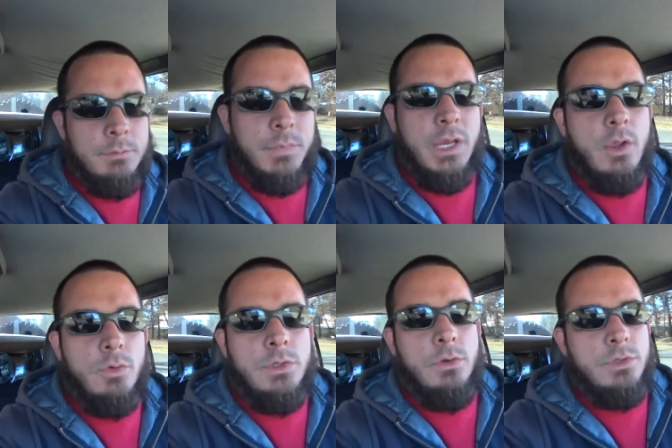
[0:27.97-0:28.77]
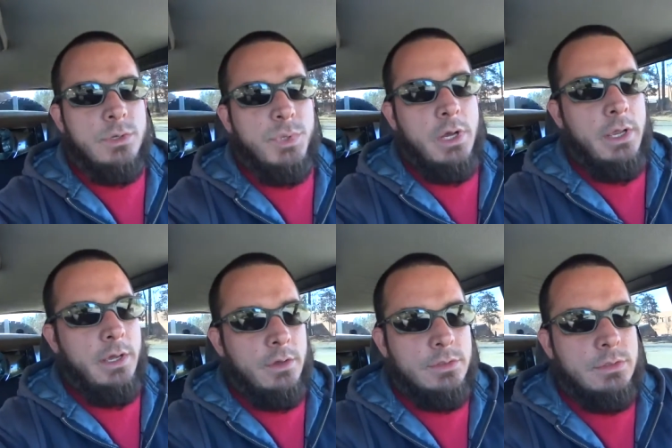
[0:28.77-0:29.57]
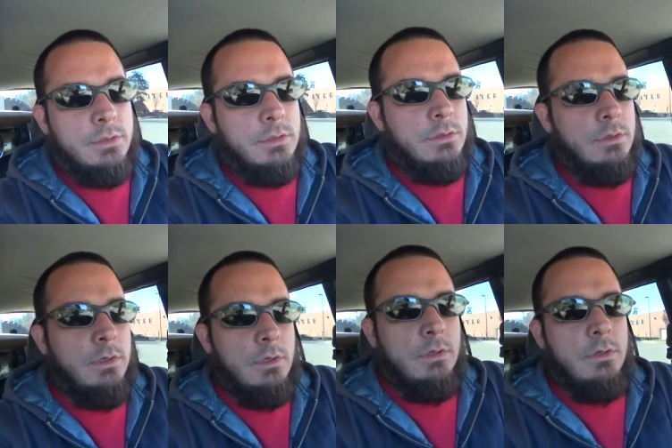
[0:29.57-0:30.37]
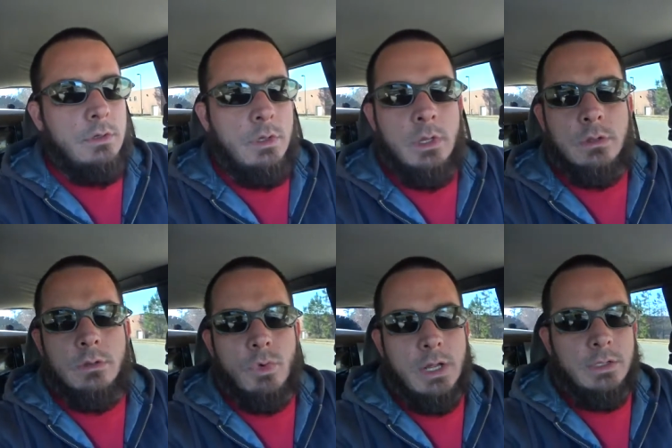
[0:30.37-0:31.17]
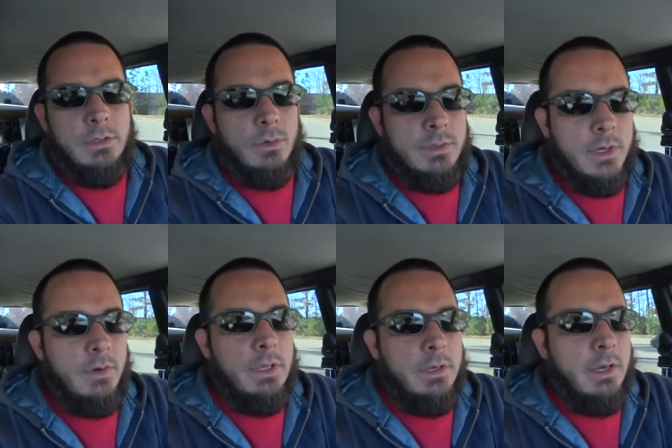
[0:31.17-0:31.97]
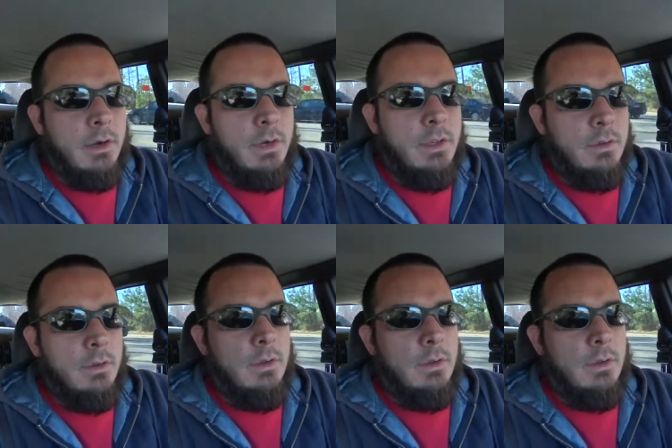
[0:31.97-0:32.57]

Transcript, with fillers: my go-to supply house in the Raleigh, North Carolina area.